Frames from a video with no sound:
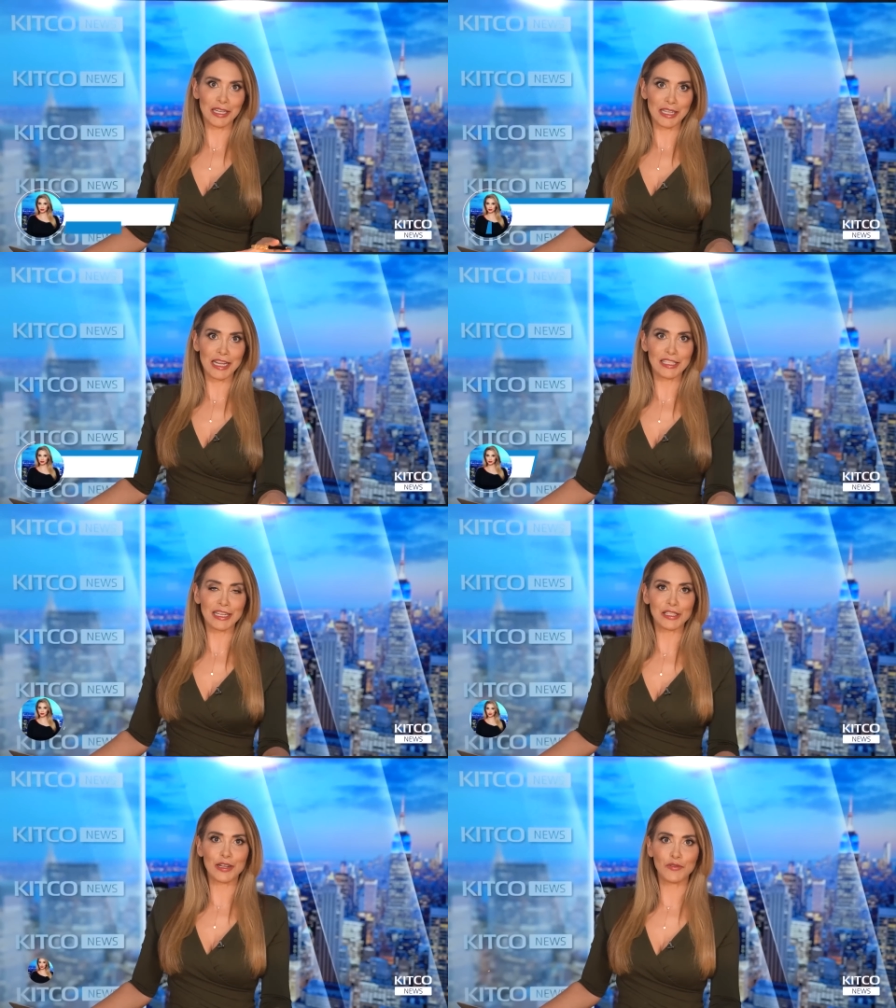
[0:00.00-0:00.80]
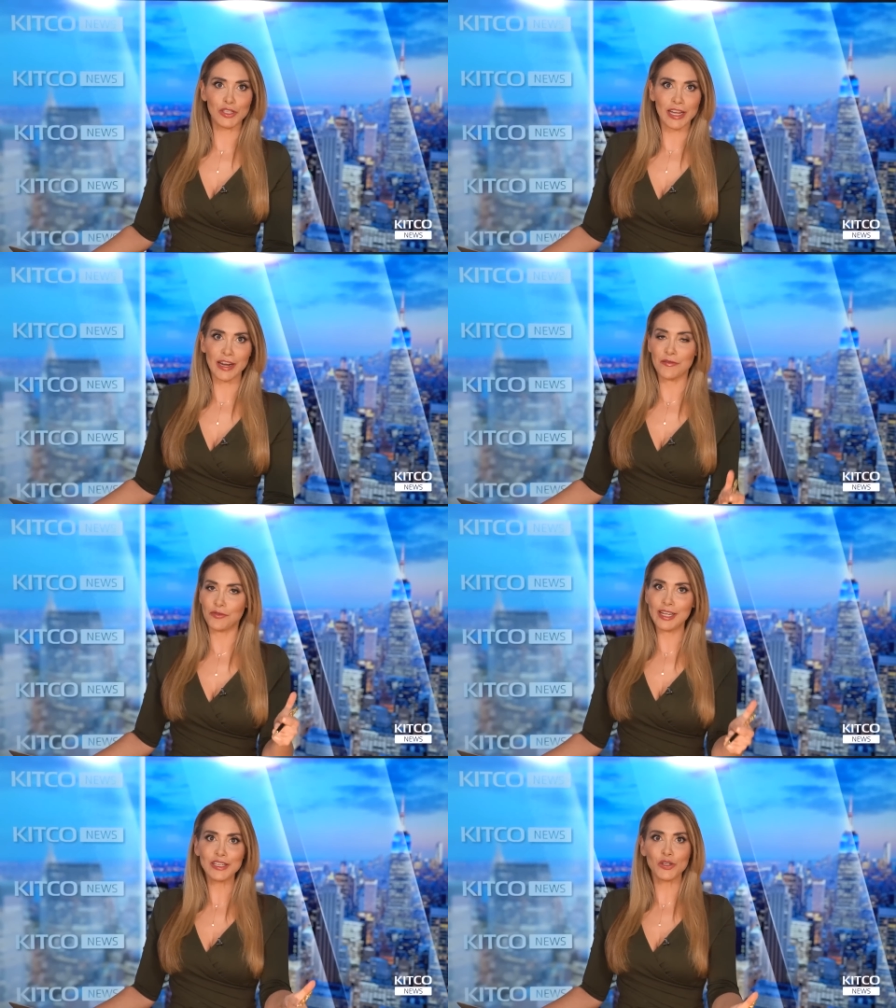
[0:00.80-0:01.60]
Is that safe to say?
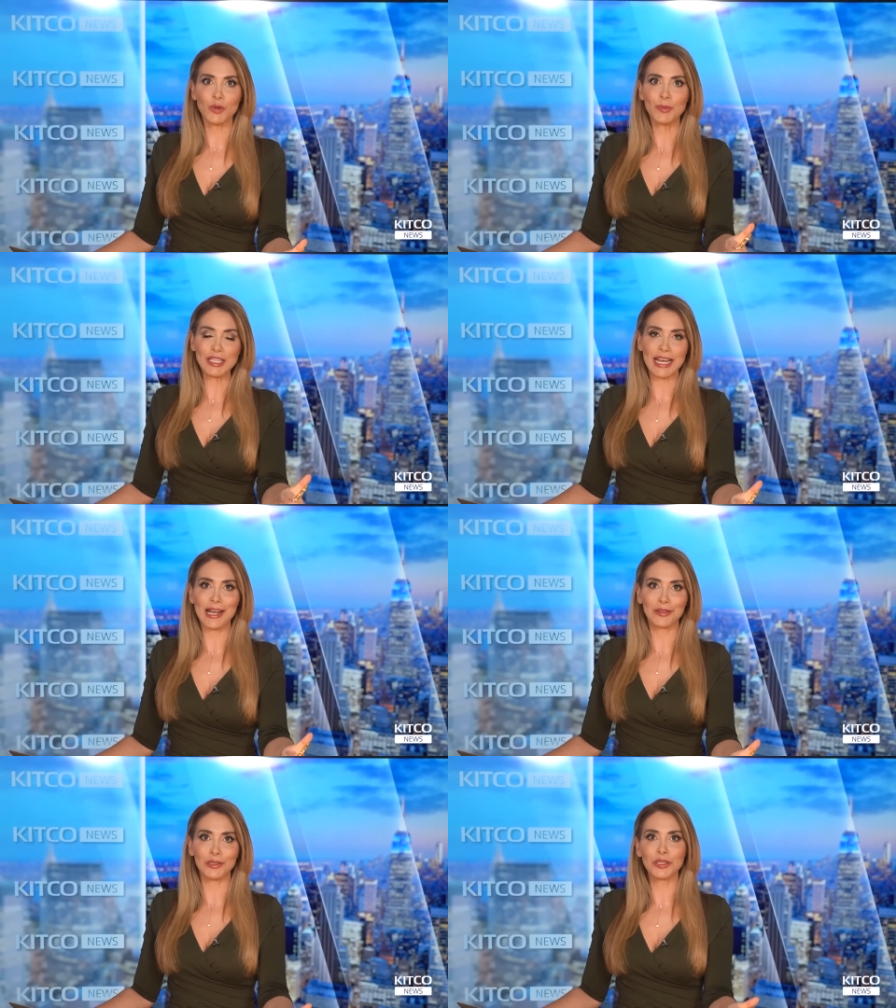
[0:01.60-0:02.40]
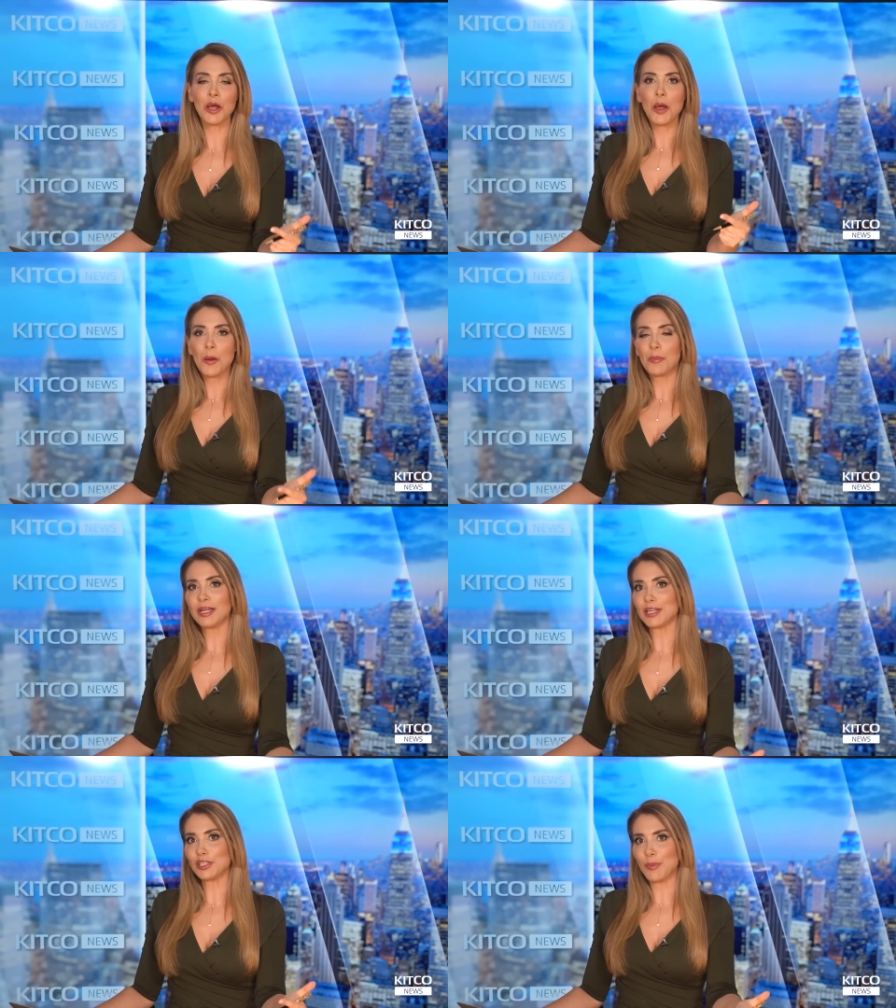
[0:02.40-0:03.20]
Inflation will be tackled,
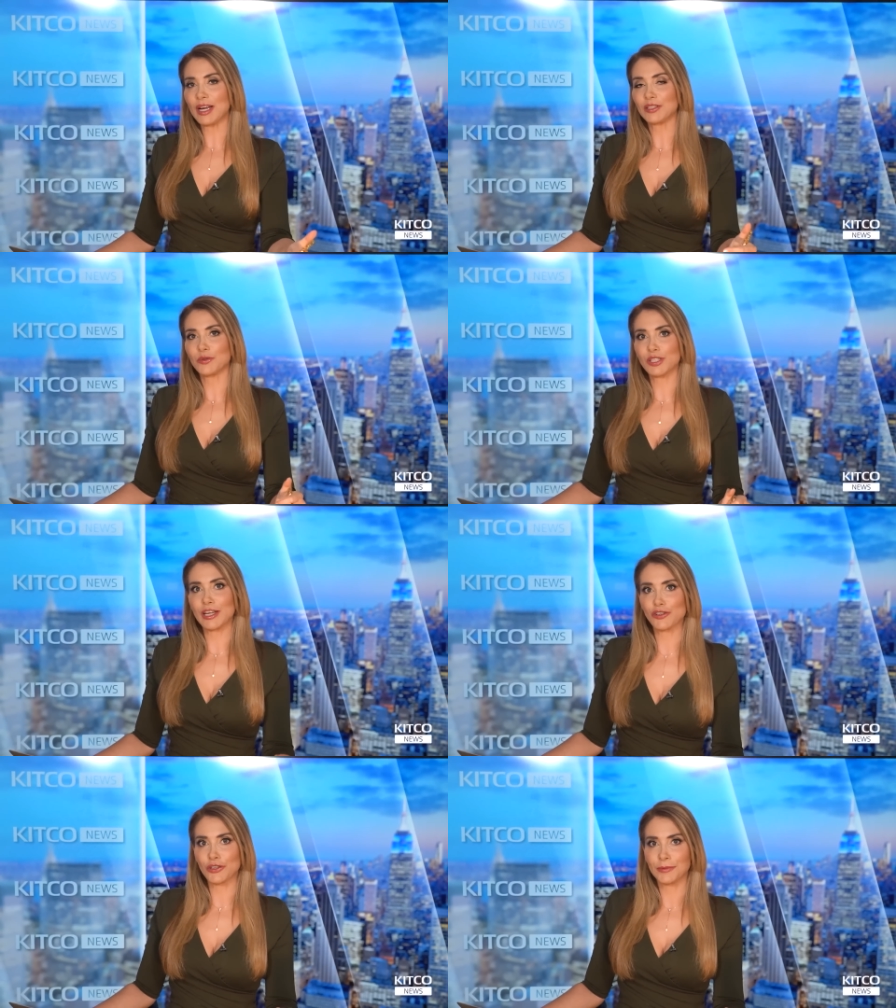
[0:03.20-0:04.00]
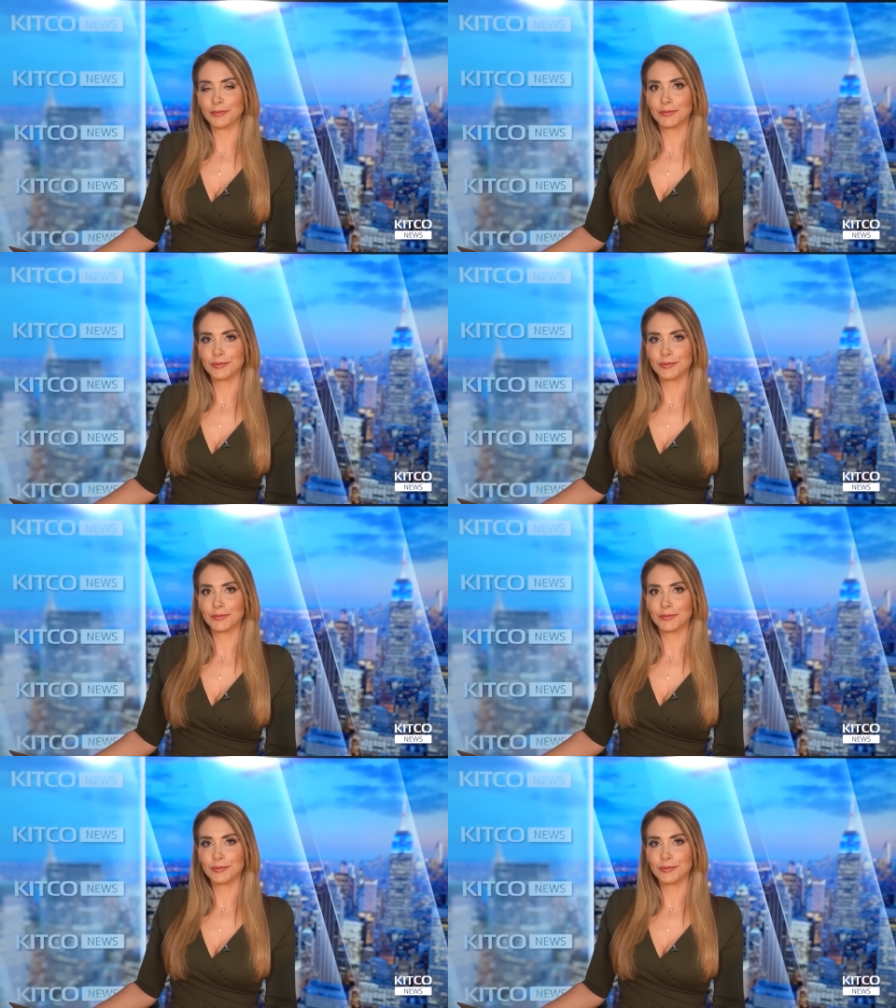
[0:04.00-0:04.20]
but expect a recession.